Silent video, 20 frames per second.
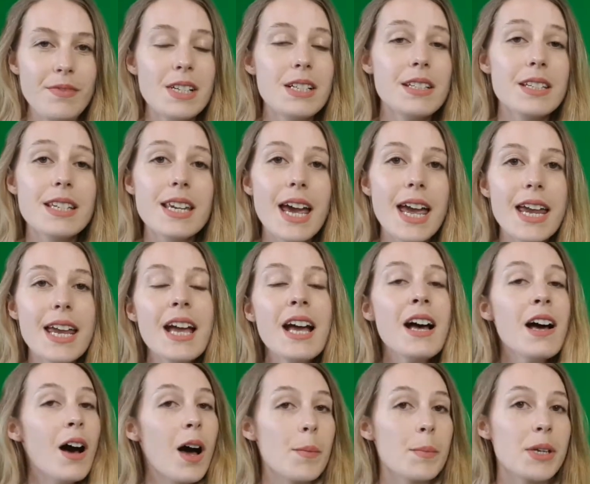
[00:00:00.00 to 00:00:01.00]
Today
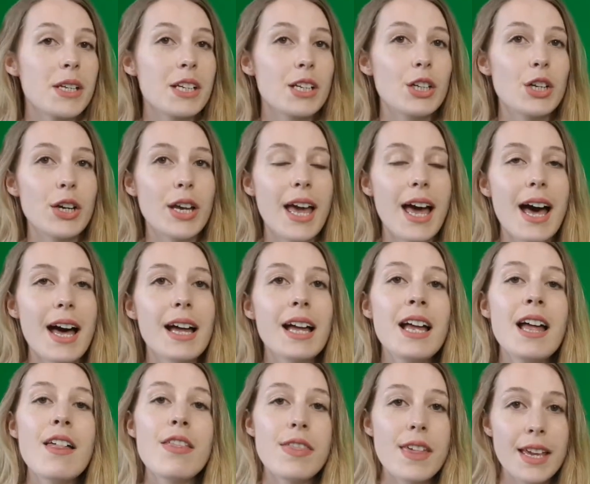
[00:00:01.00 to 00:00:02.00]
I'm going to look at
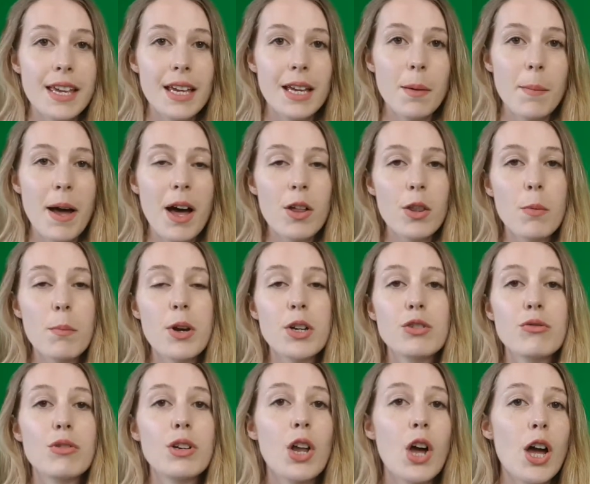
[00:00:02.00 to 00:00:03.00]
thinking about the
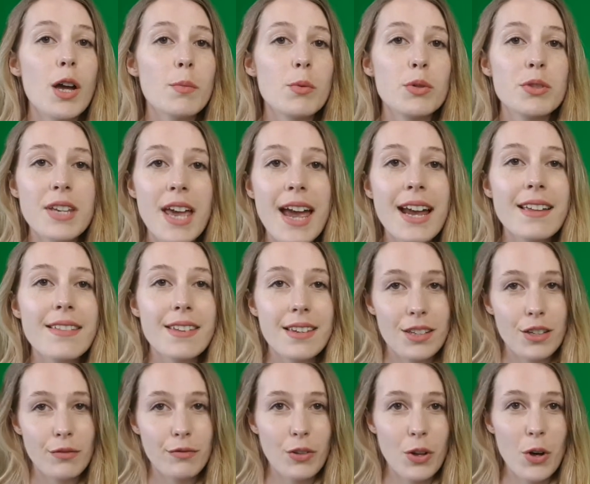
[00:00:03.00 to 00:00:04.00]
most reliable tech that
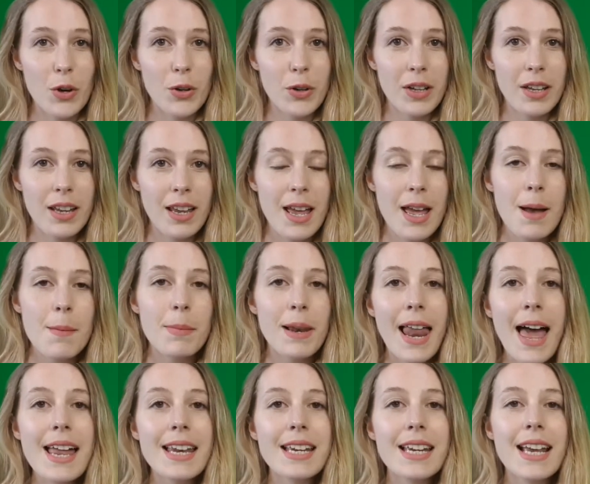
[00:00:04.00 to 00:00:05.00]
you've got,
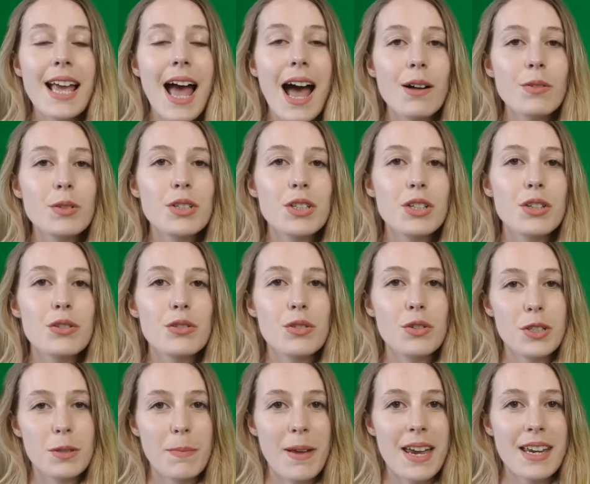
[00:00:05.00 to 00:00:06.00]
planning how to use
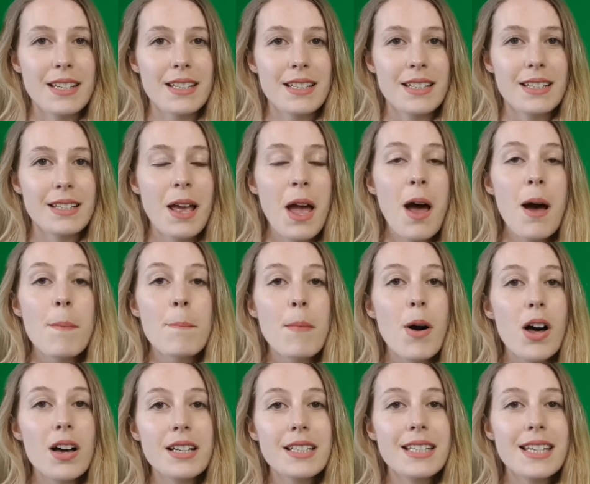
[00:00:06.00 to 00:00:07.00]
your space,
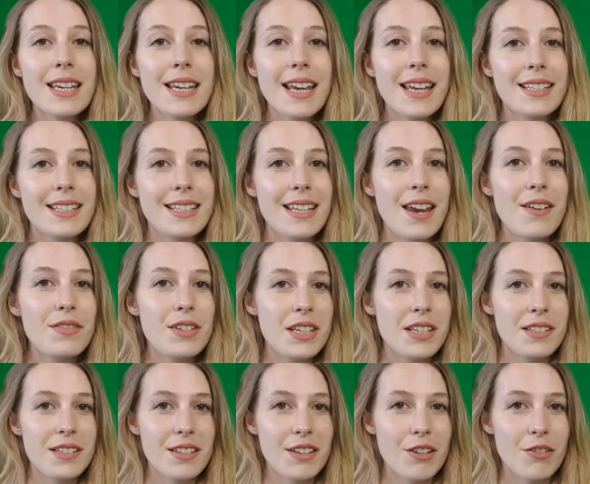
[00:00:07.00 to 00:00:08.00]
marketing and safety
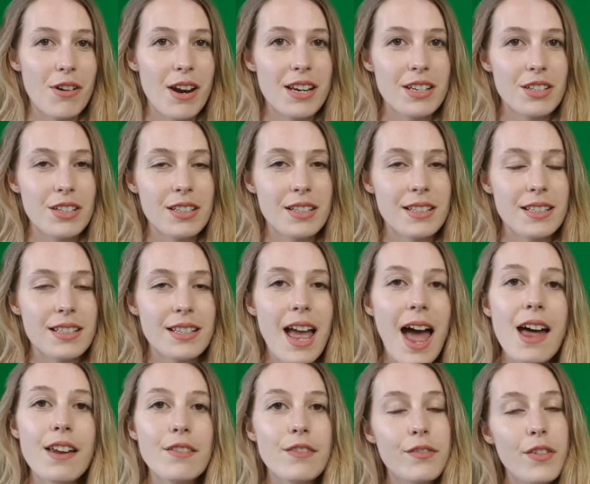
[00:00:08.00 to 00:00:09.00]
considerations,
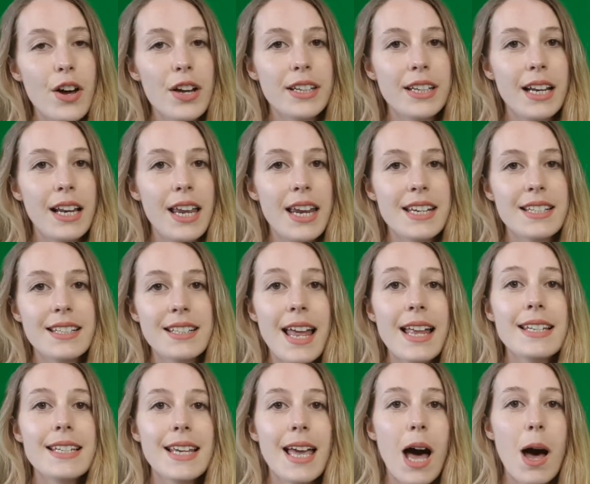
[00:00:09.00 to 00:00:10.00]
and finally
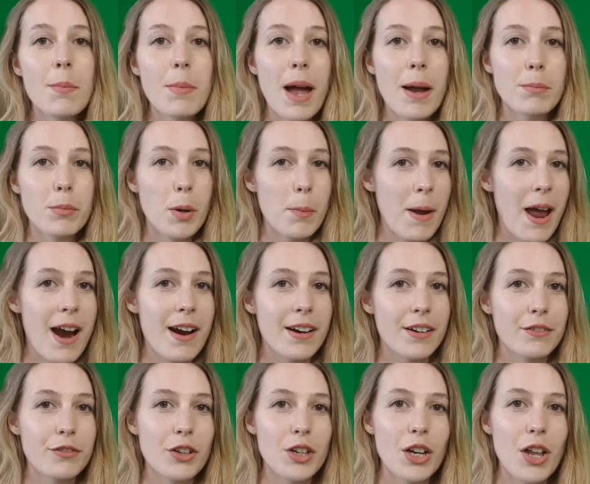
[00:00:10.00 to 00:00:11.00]
setting up and
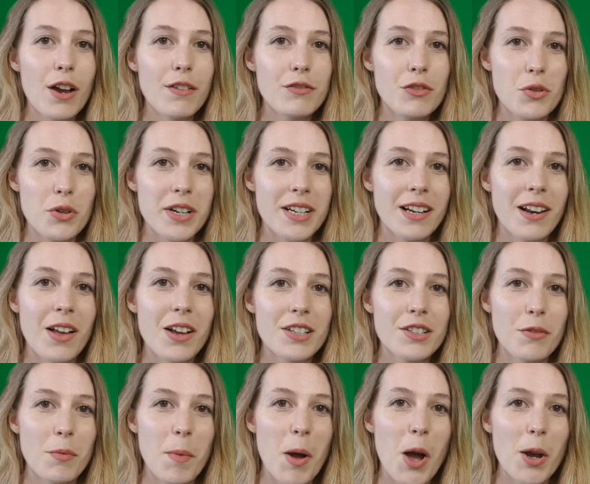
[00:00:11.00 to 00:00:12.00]
preparing for a life drawing class
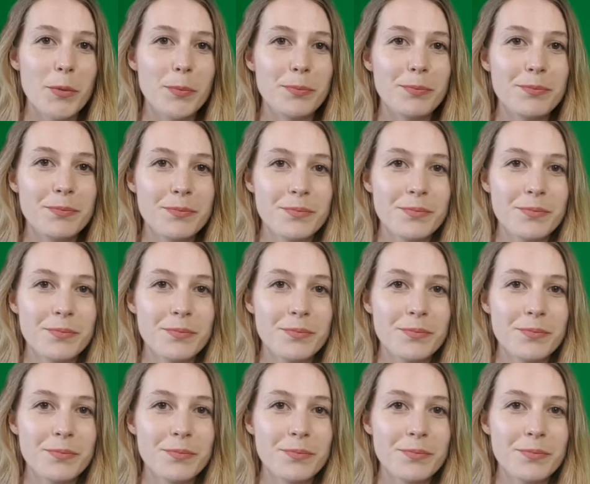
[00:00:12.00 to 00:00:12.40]
from home.